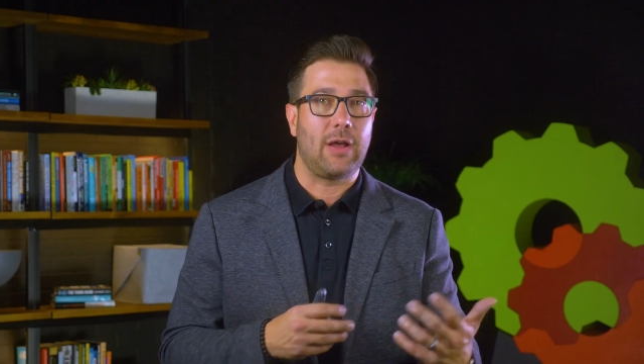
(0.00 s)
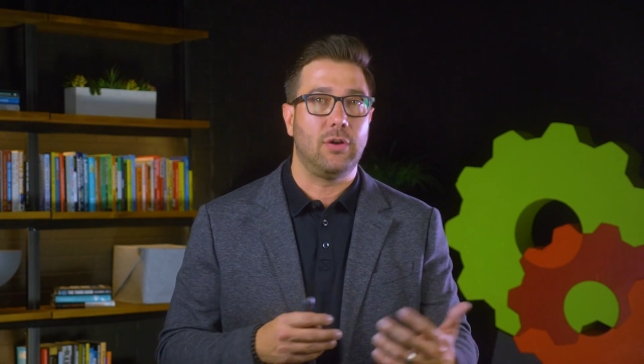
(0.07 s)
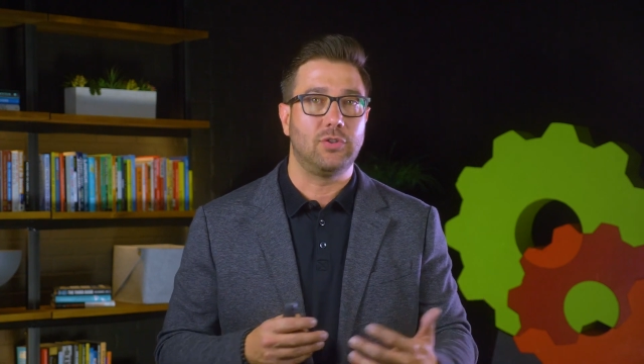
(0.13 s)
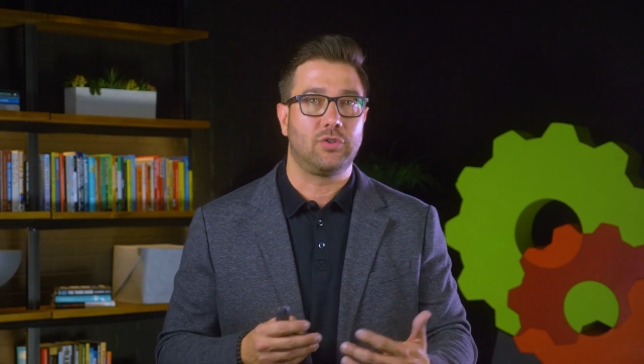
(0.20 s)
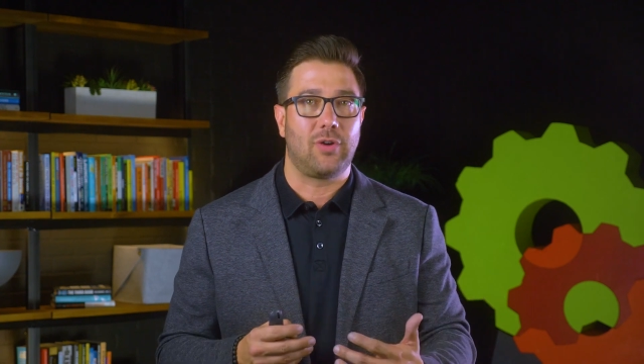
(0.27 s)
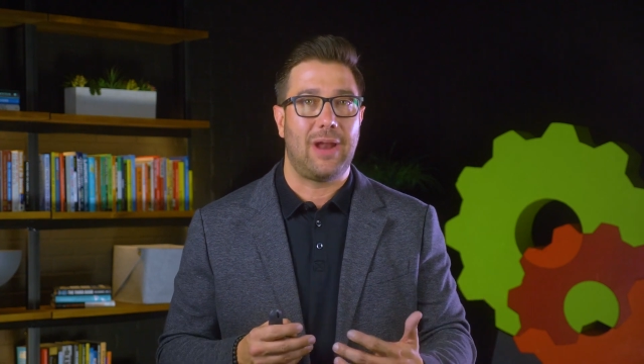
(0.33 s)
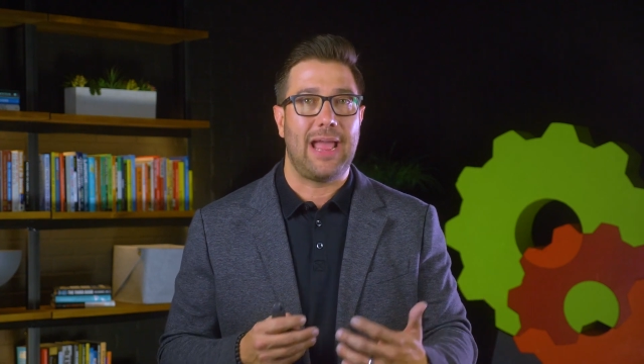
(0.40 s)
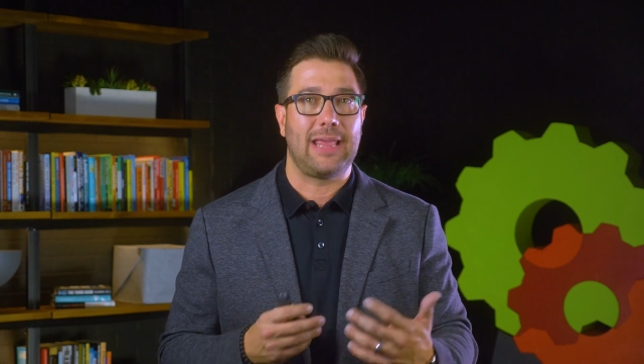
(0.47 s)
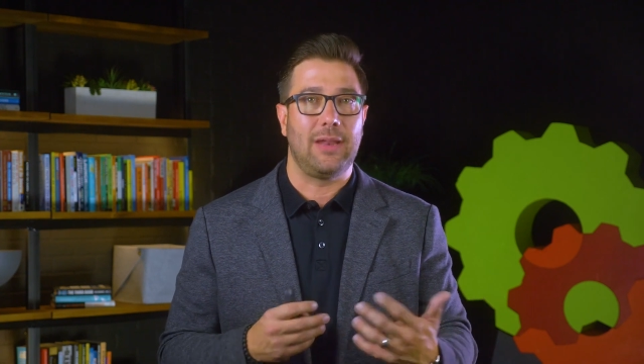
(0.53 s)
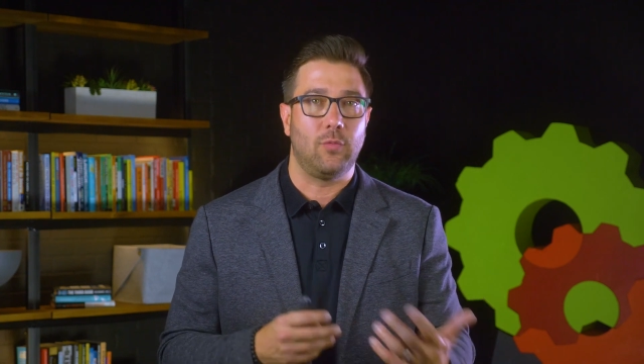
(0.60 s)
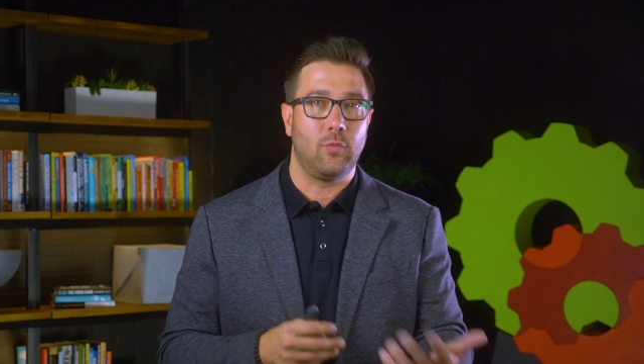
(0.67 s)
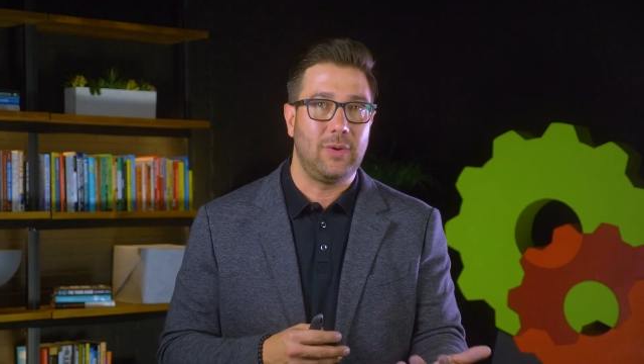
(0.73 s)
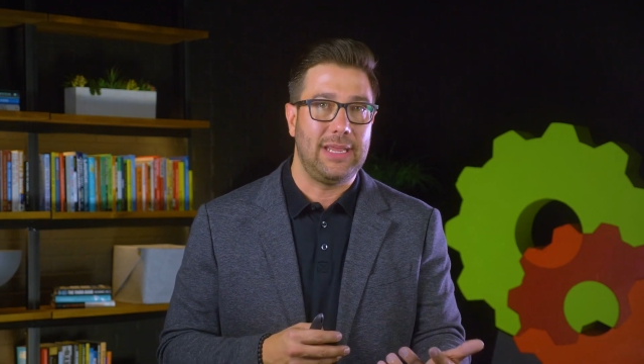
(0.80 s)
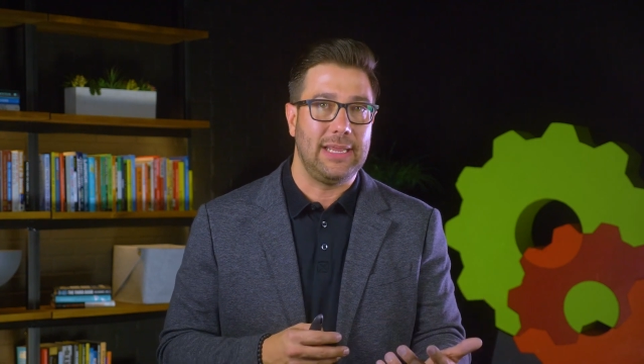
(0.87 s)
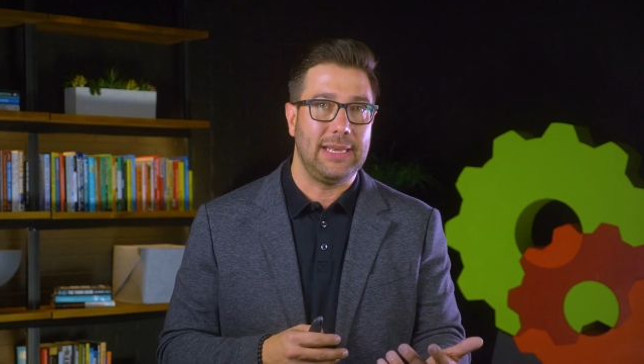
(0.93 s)
on track
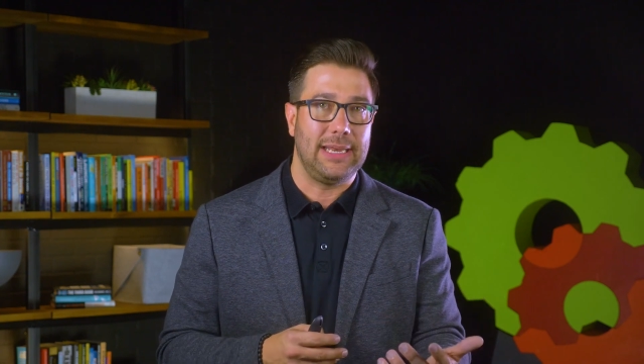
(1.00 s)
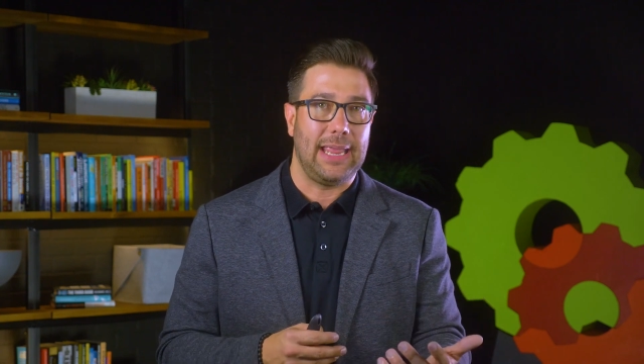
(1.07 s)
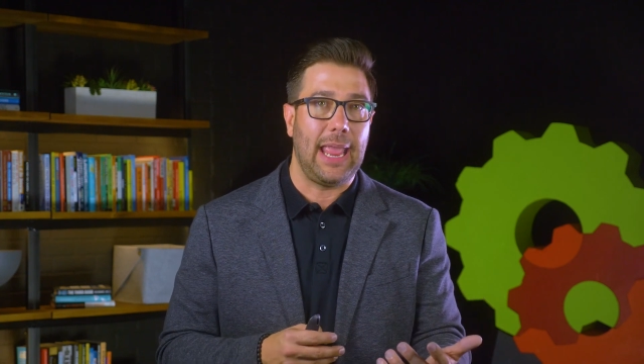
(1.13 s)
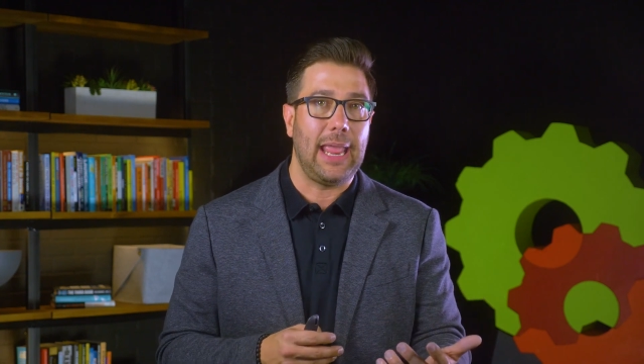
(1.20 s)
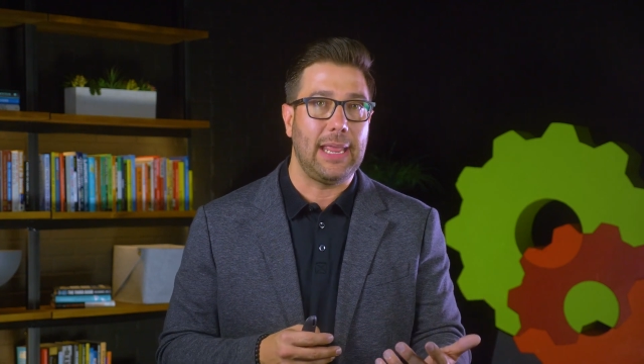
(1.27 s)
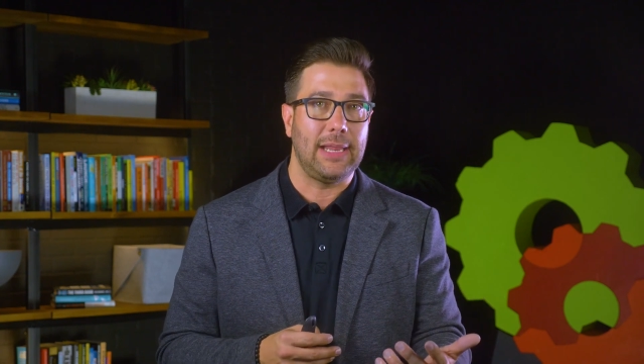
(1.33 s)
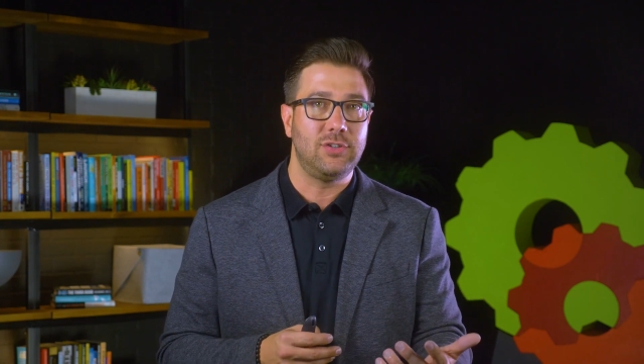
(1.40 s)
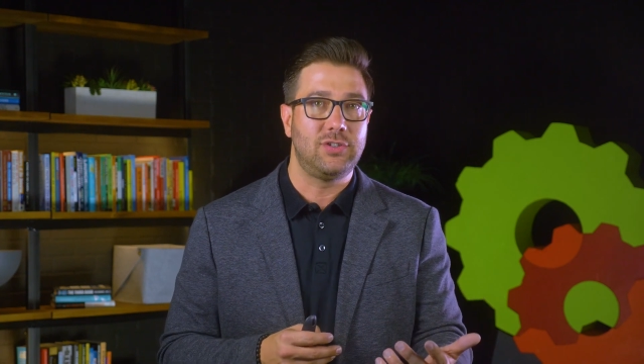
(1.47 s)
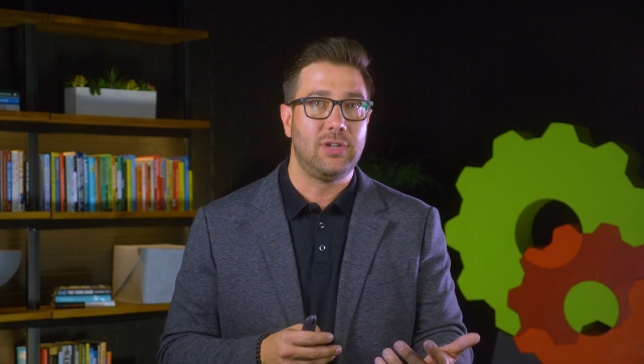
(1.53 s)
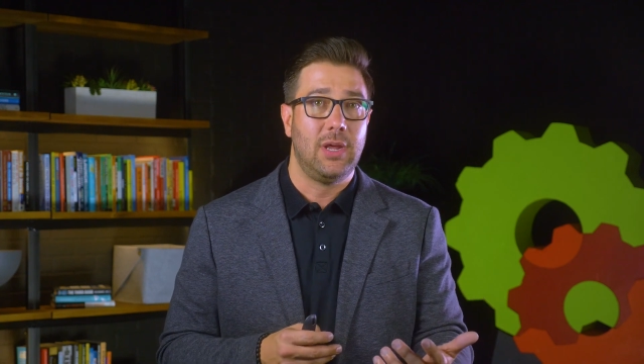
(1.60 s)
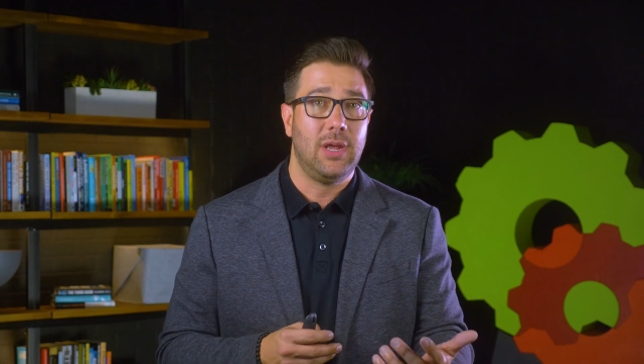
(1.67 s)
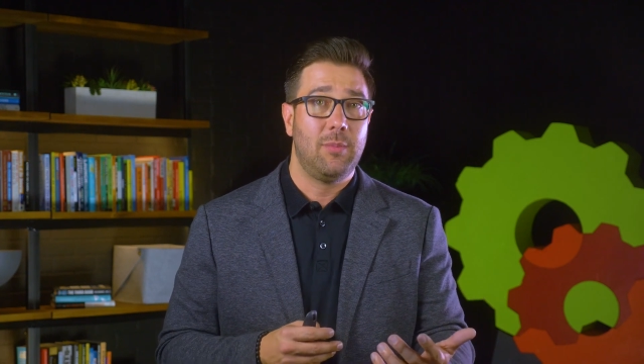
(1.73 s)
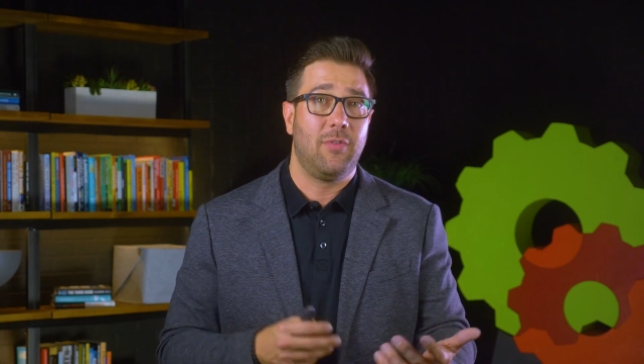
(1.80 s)
and re-engaged